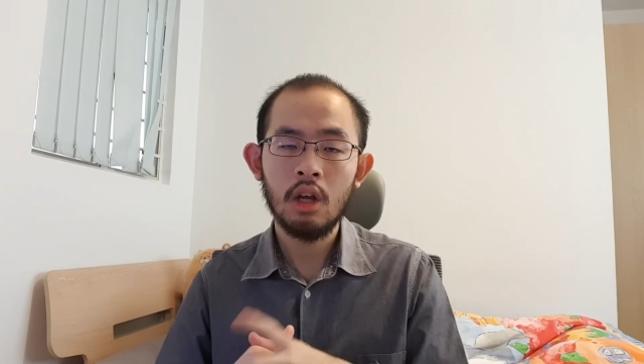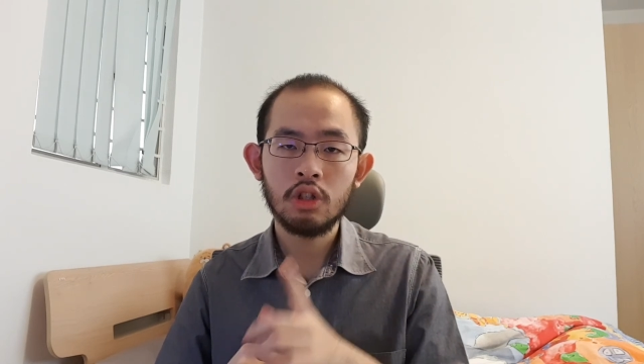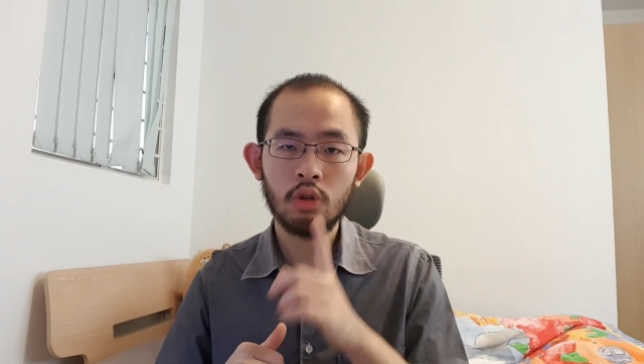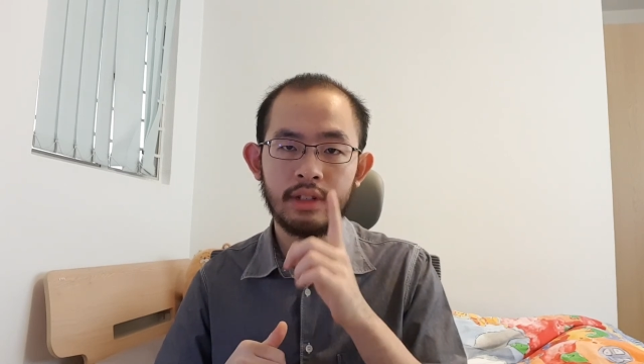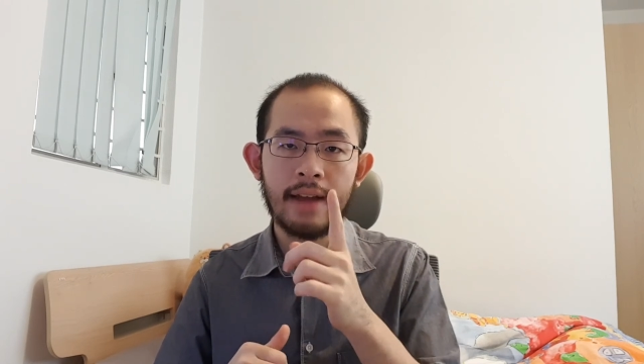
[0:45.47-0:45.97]

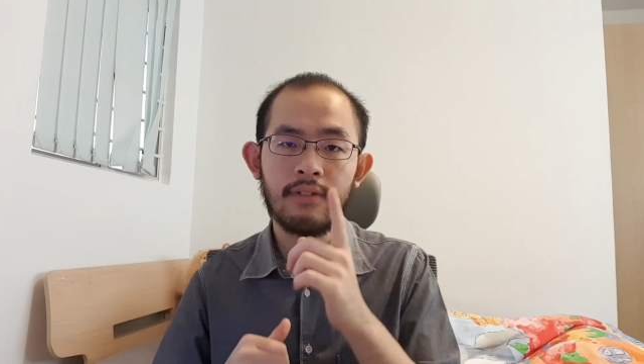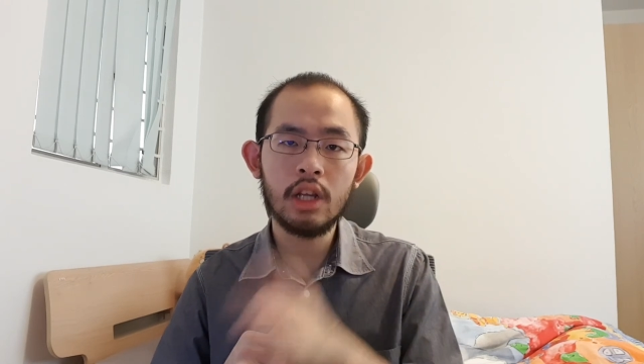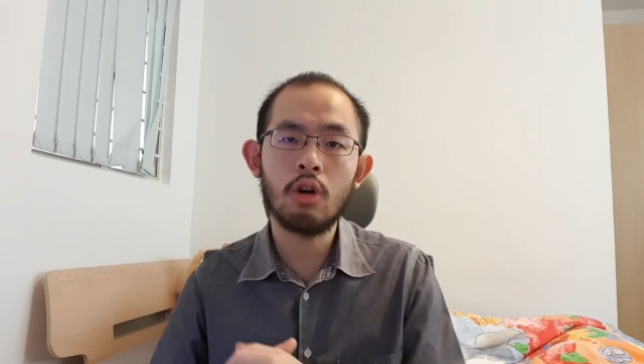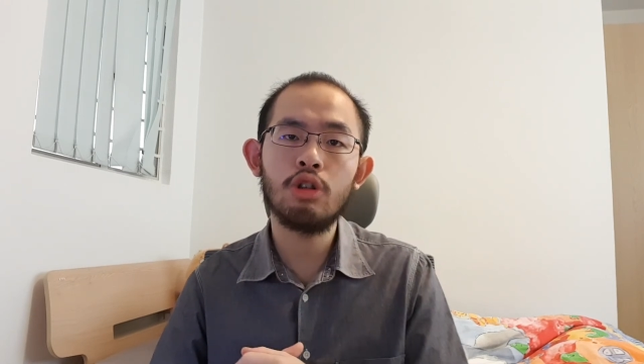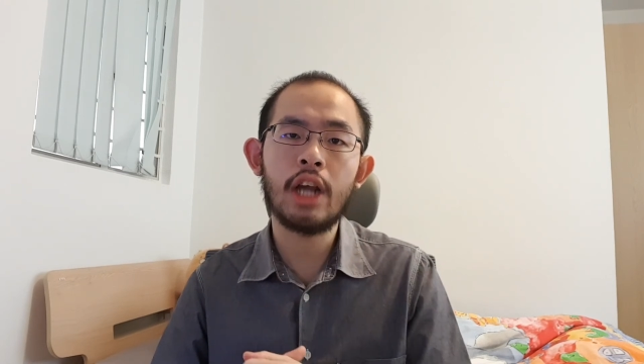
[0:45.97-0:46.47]
So
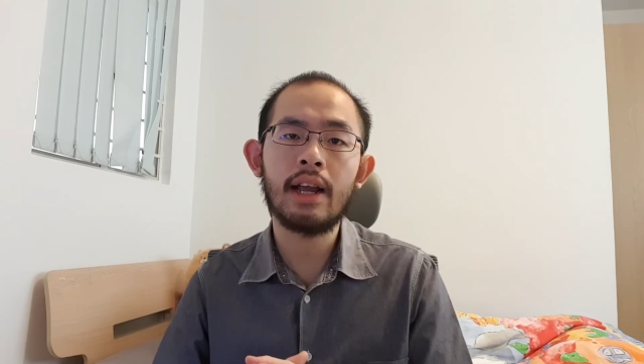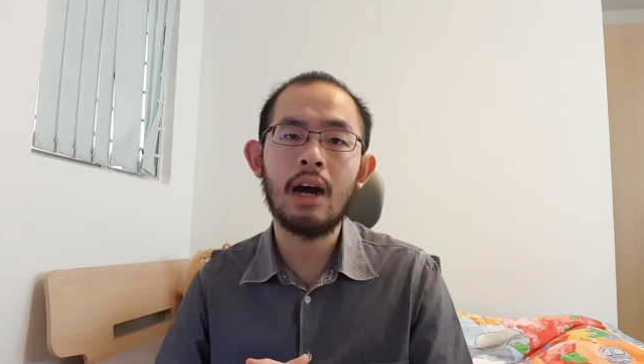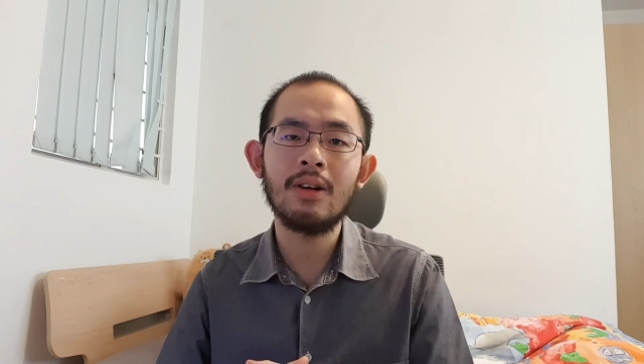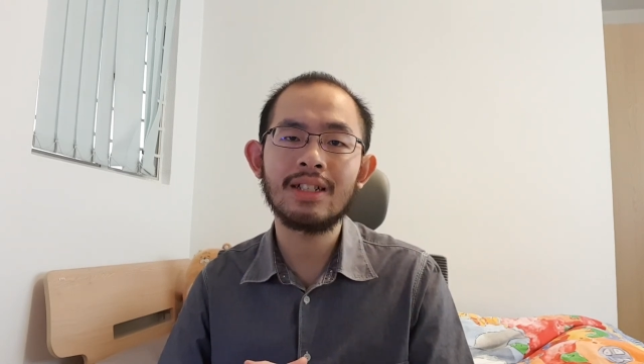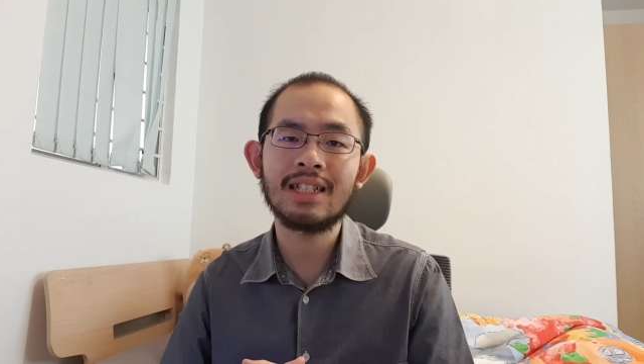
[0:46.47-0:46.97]
definitely go check
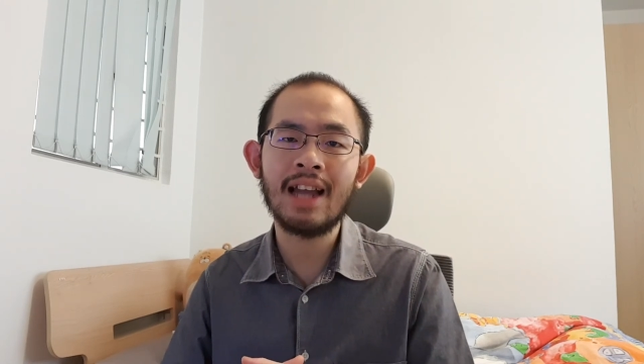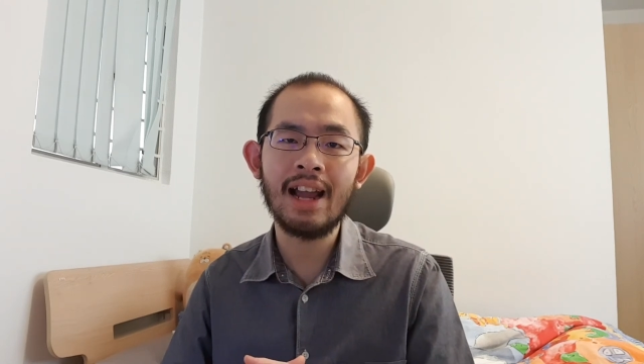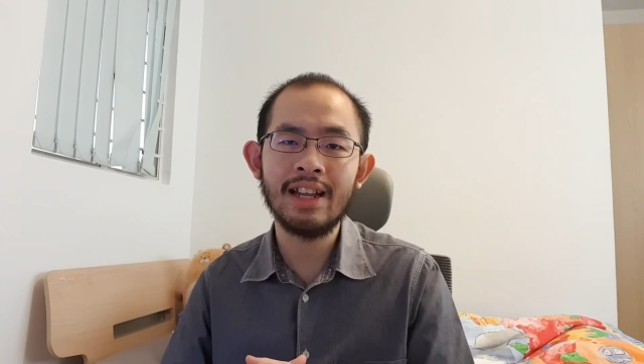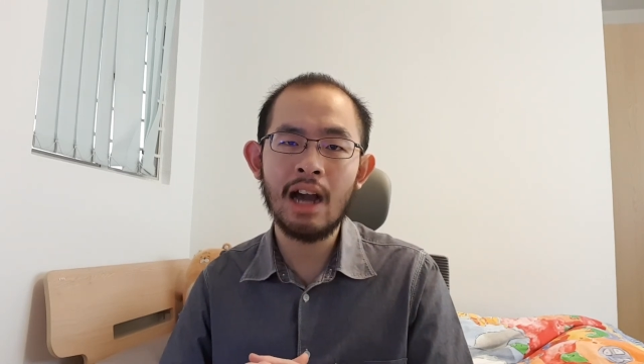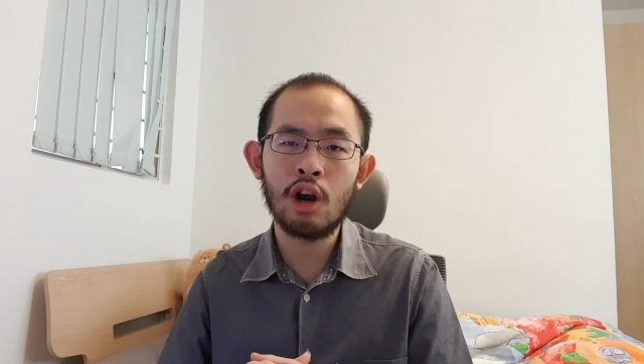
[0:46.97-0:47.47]
out
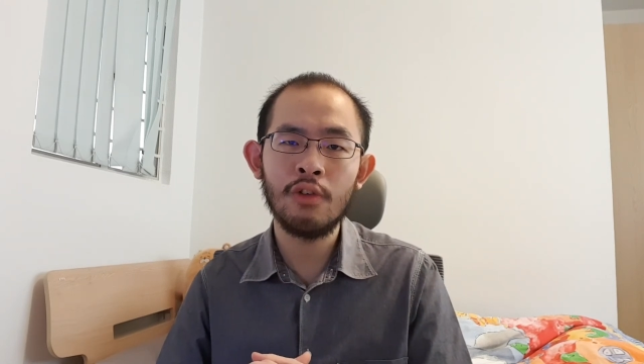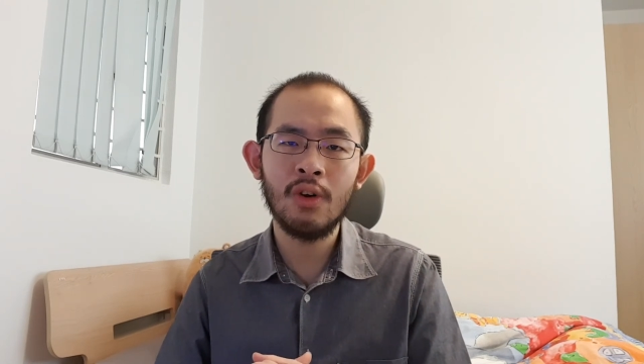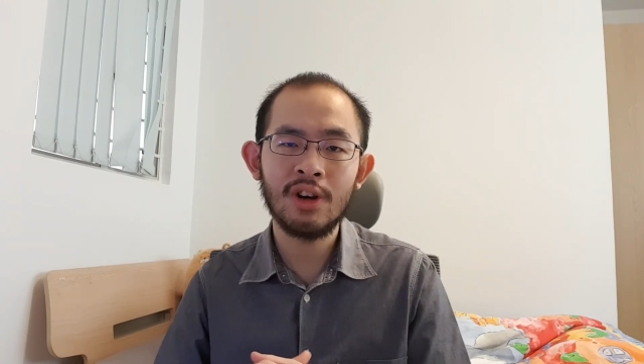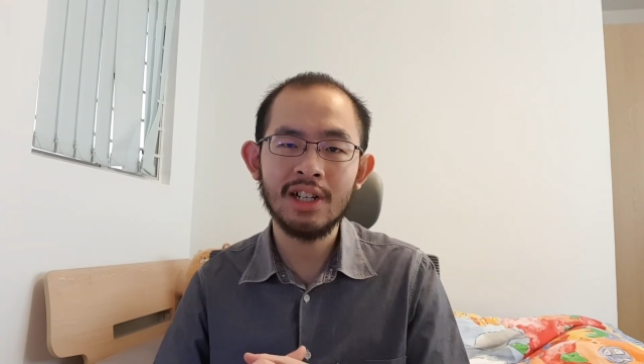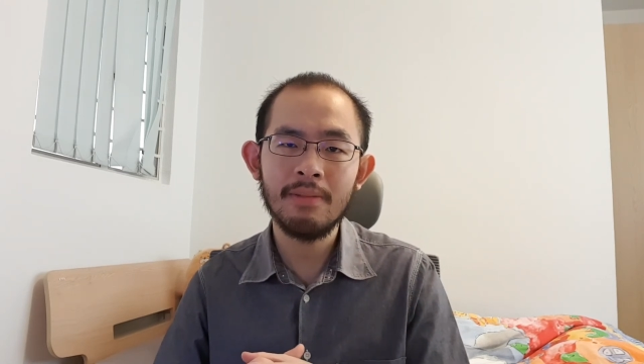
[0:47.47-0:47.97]
Sleightly Out of
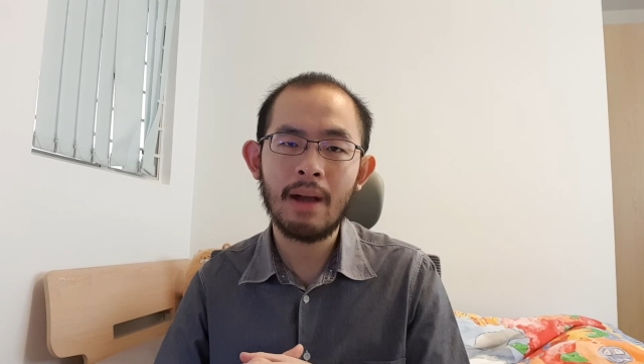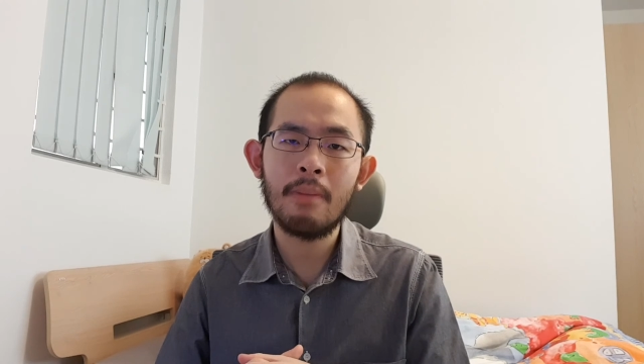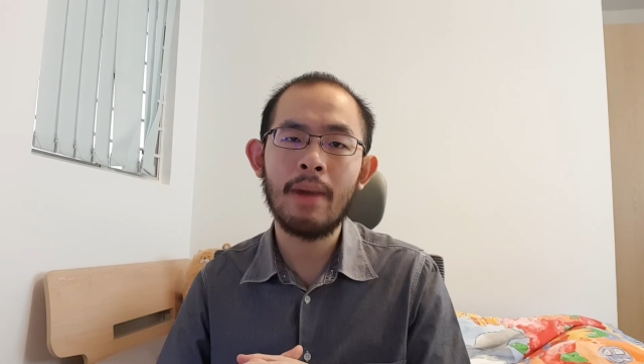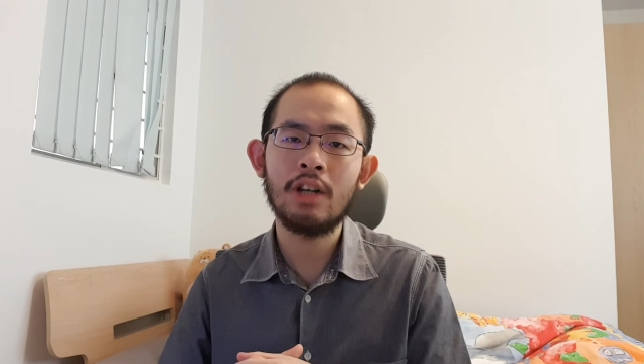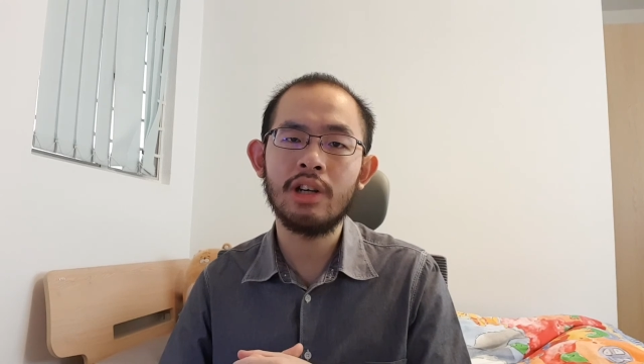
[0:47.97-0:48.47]
Order by
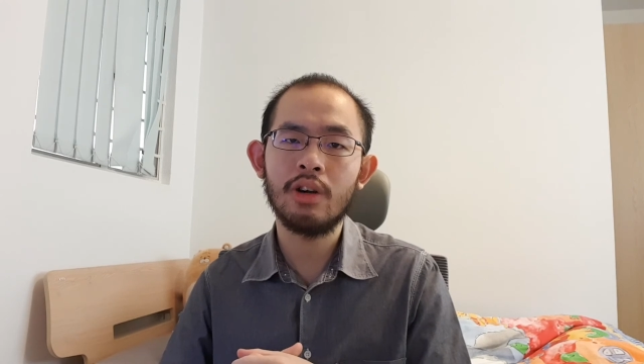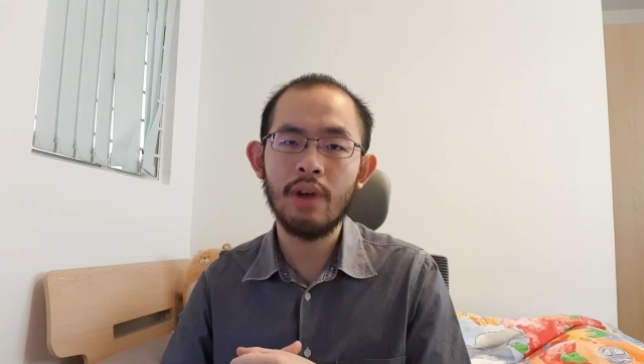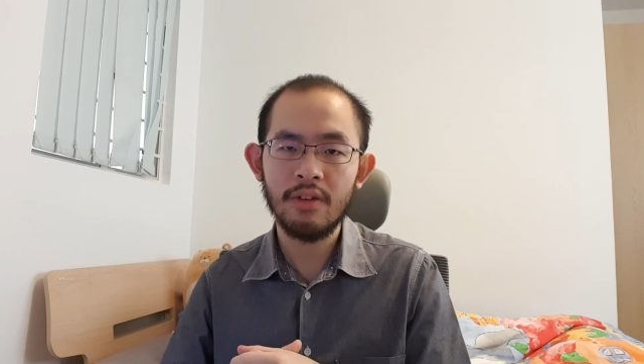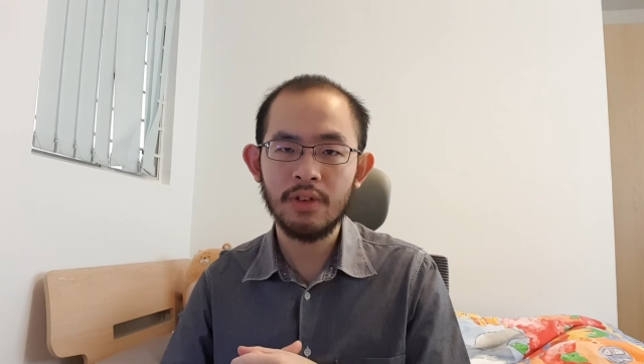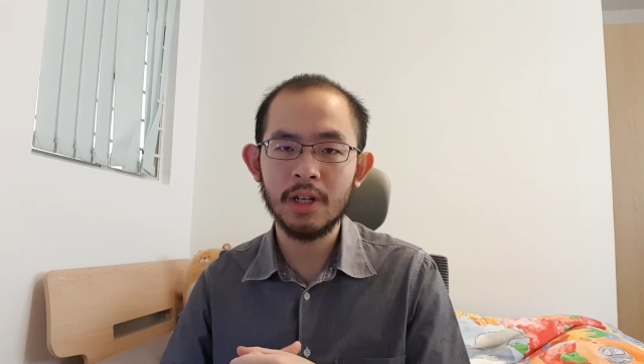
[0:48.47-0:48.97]
Patrick
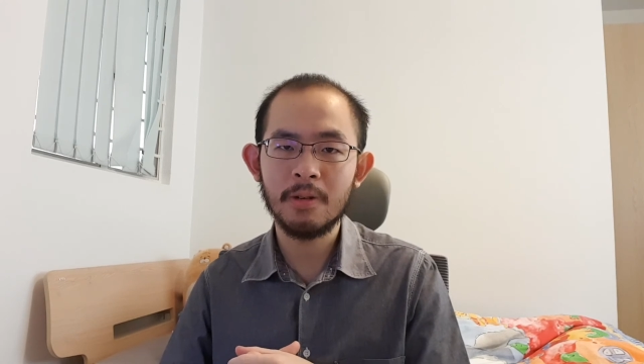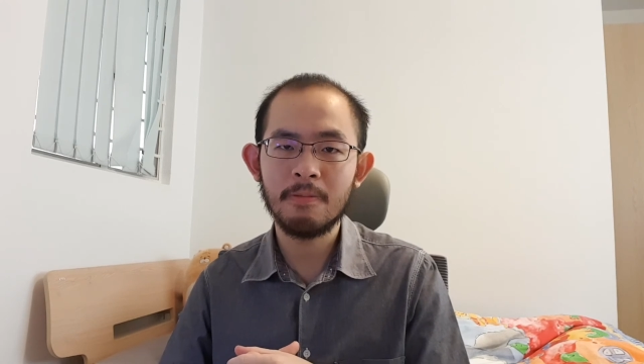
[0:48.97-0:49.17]
Radford.